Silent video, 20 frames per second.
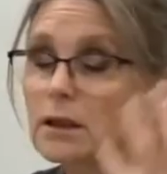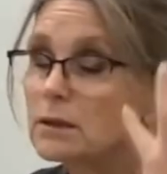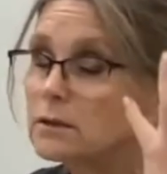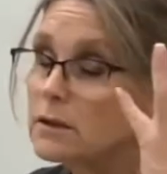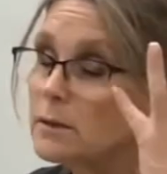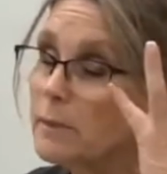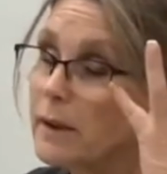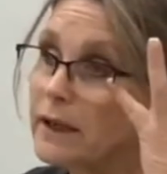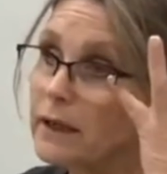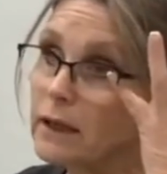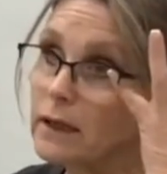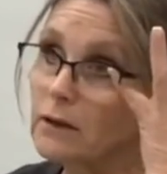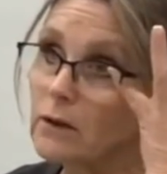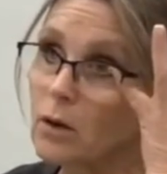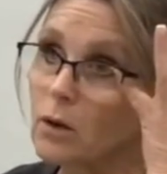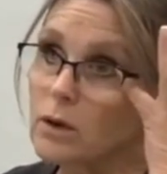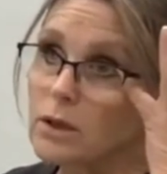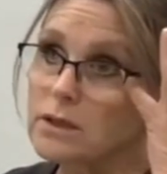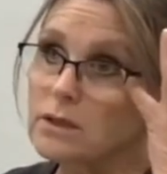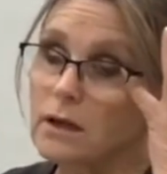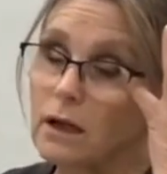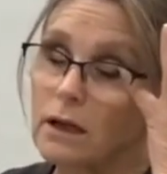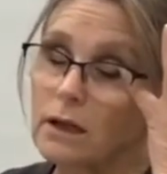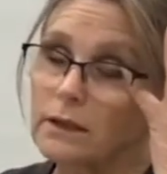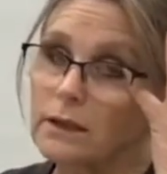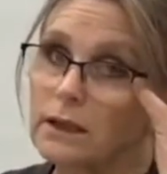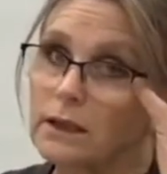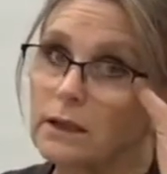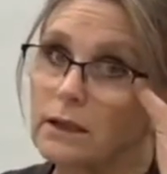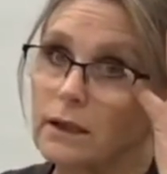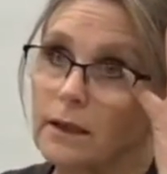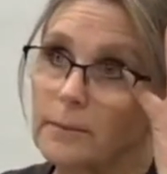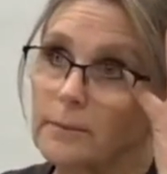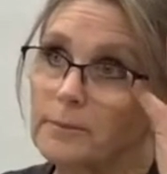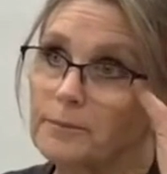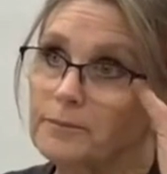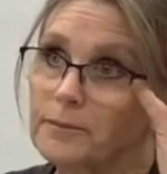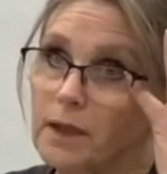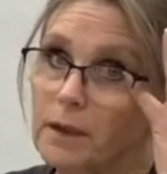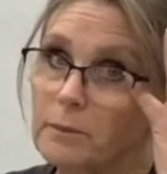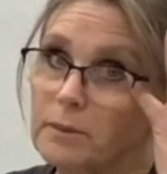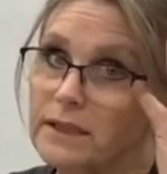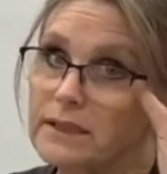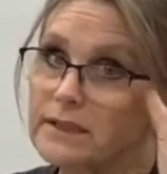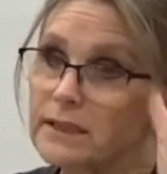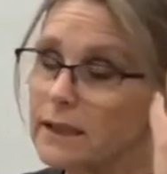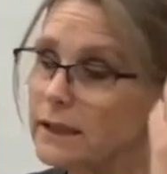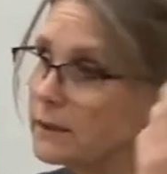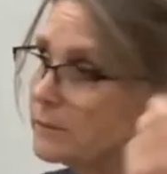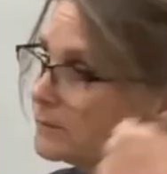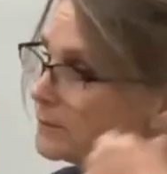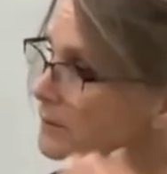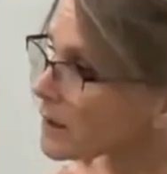depending of course on the piecing.